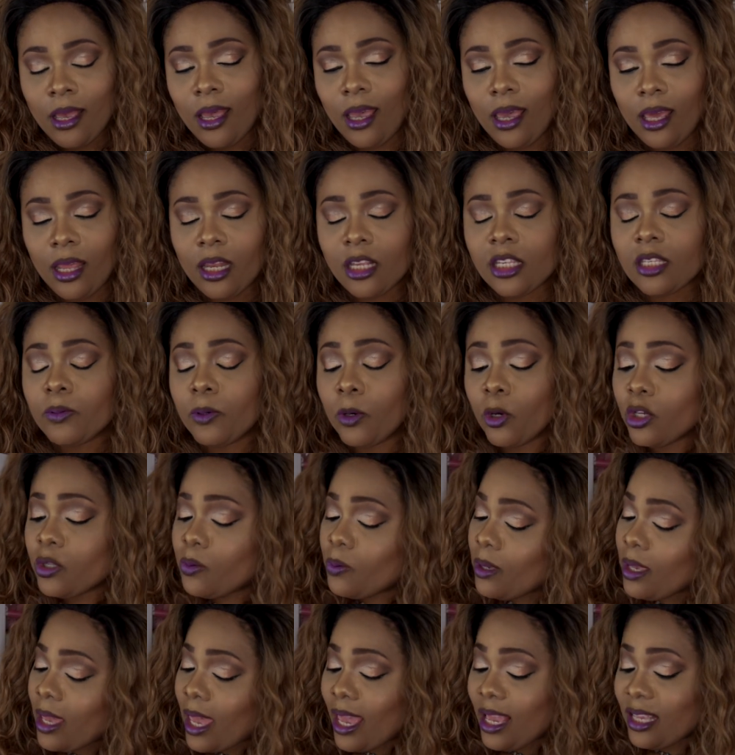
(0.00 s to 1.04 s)
And it's supposed
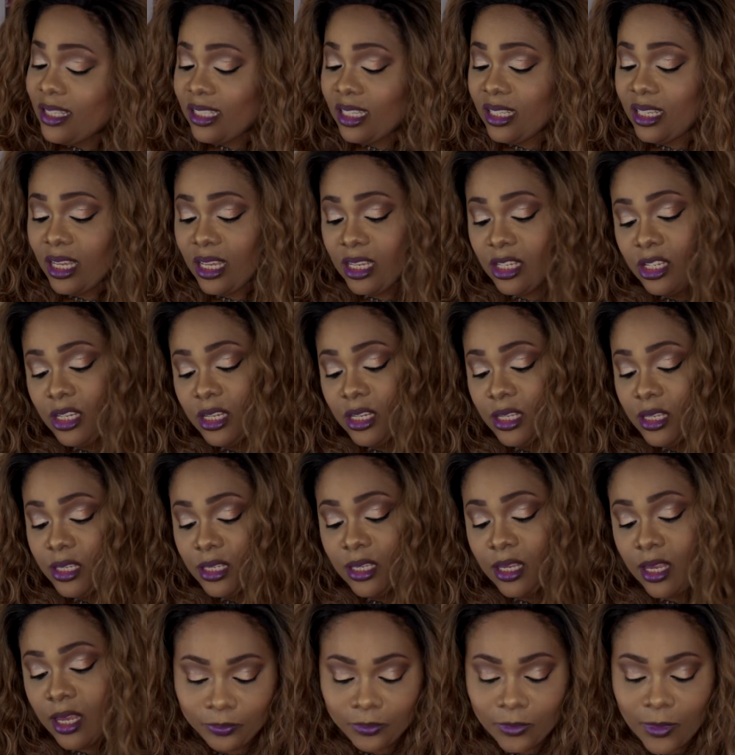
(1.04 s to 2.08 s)
to be 18
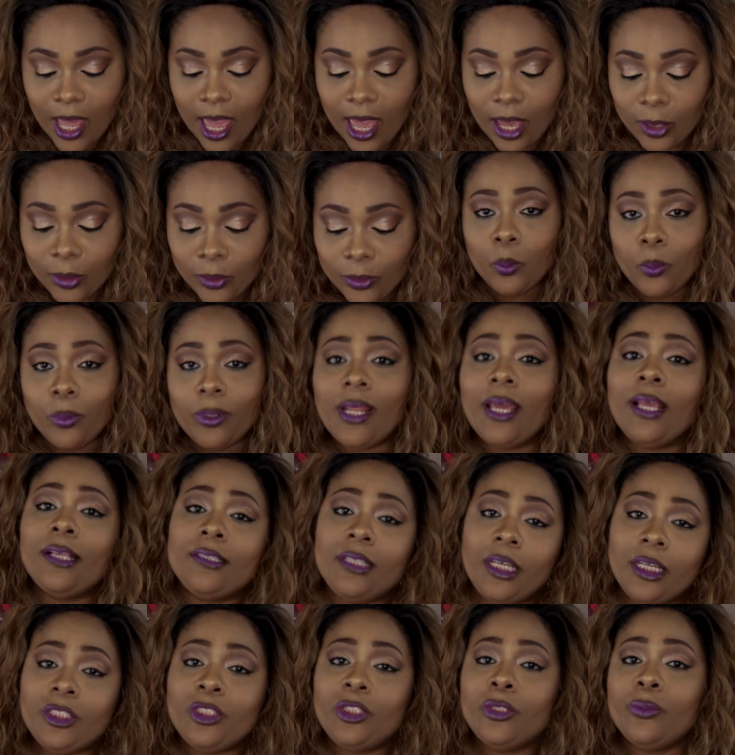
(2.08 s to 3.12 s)
inches now. When they
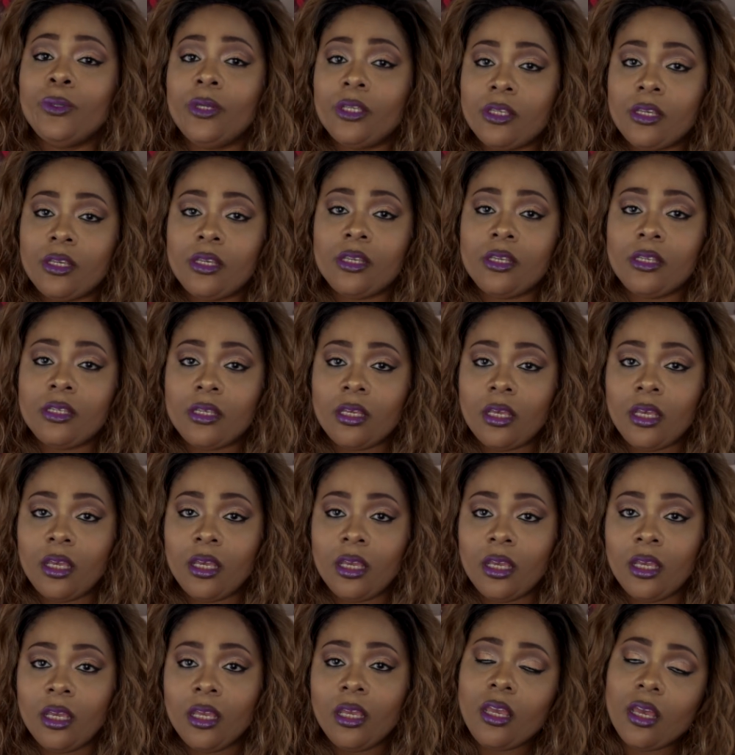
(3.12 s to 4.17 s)
say 2 inches,
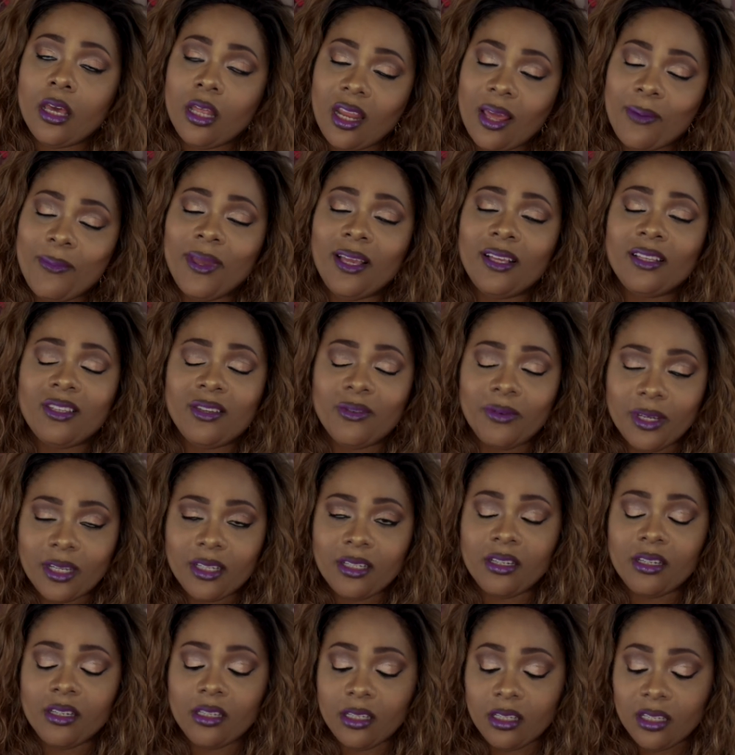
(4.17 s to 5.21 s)
yeah, they mean 2
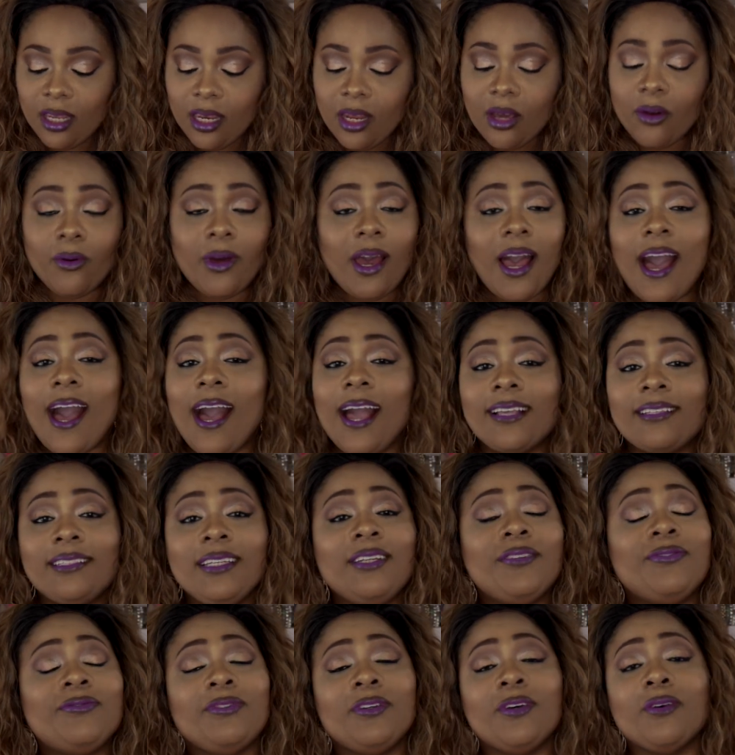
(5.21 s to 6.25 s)
inches. No, it
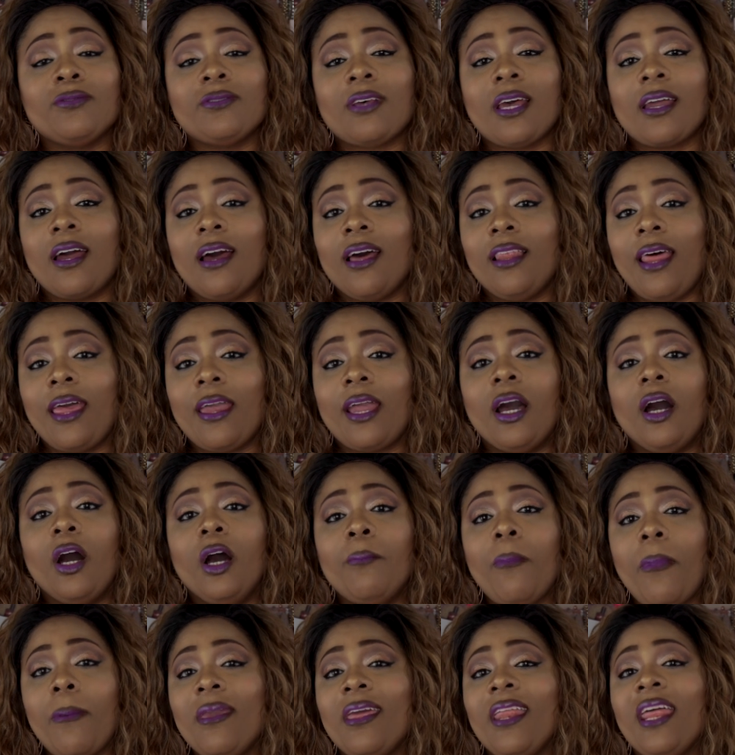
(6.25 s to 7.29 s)
actually feels like
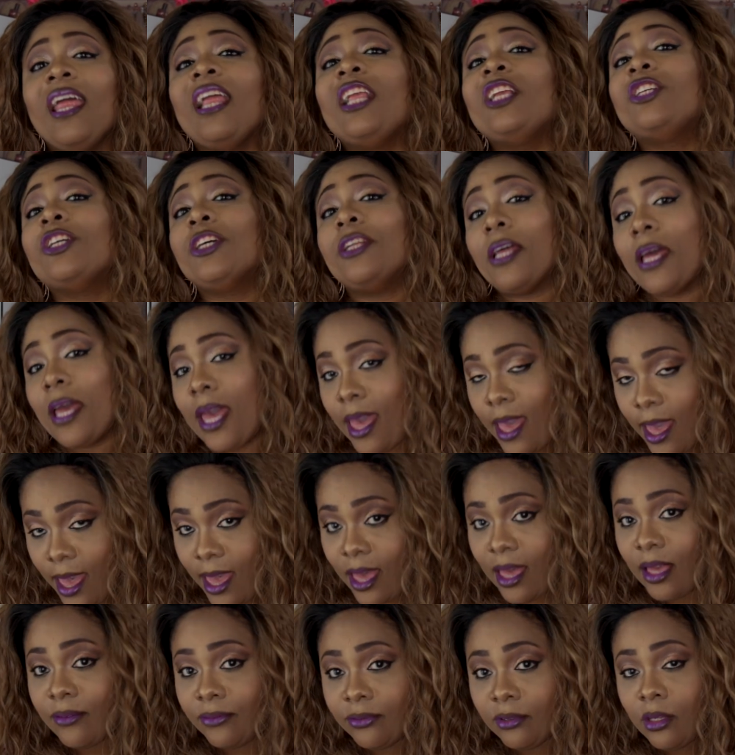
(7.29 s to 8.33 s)
maybe an inch and a
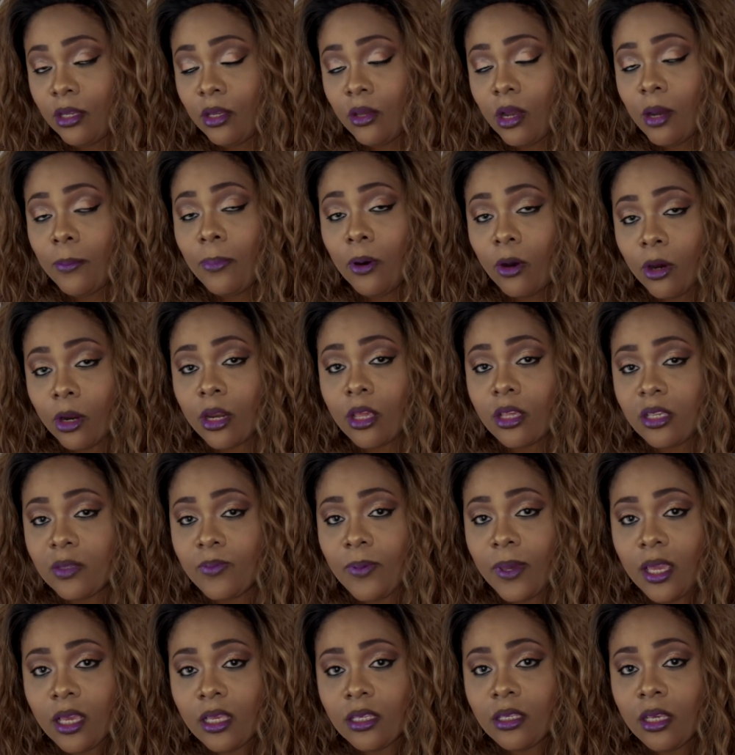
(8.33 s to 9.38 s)
half of parting
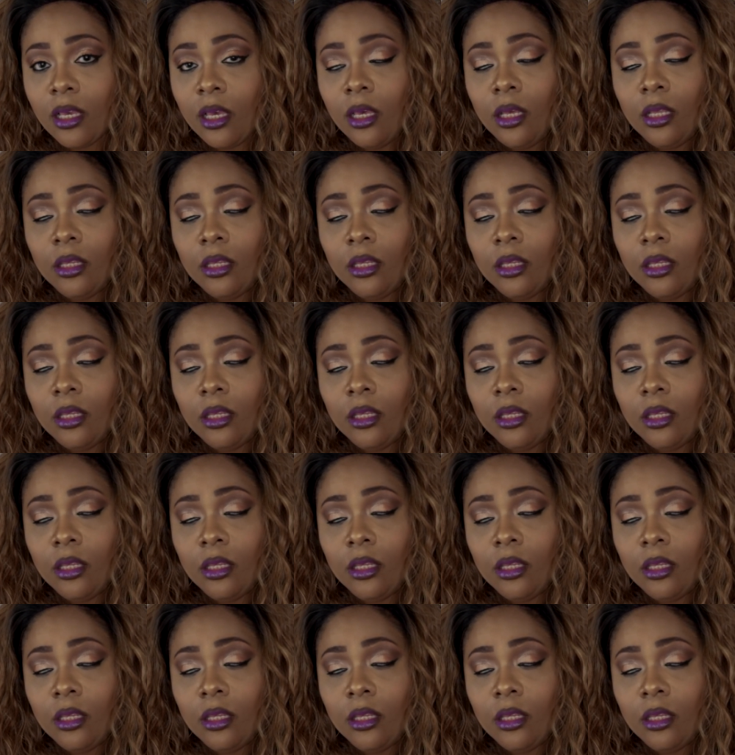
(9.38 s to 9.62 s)
space.